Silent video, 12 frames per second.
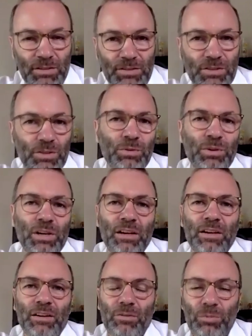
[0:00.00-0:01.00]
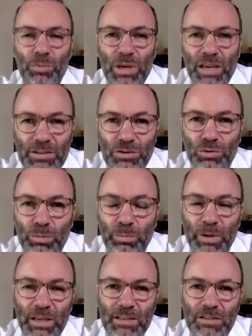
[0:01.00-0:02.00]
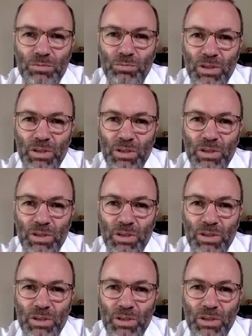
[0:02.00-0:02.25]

So we as Europeans,